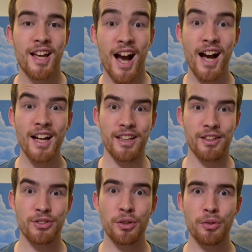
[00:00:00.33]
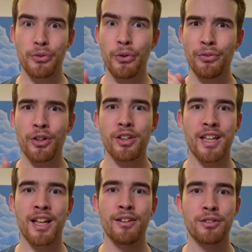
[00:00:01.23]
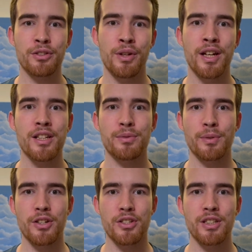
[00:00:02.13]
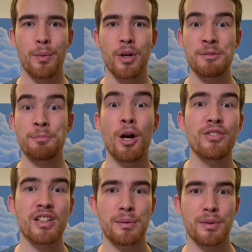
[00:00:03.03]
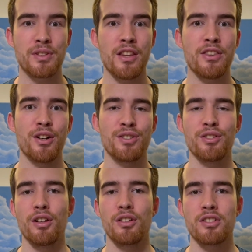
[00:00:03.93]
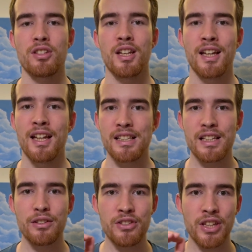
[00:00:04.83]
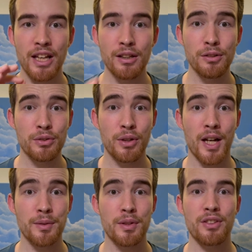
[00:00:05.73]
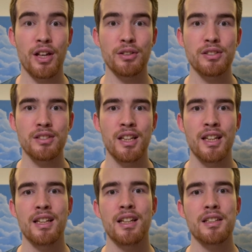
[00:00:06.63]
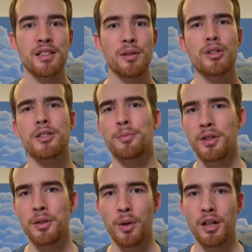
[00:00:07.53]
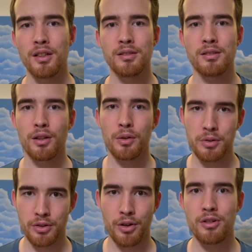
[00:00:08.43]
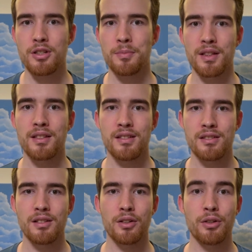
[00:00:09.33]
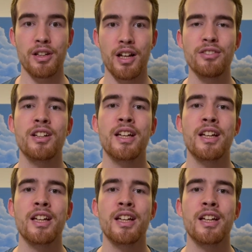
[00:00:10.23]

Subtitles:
Hi, so you've got a killer trading strategy that works perfectly with $10,000. And then you scale to 100,000 and it still works pretty well, low returns, but still good enough.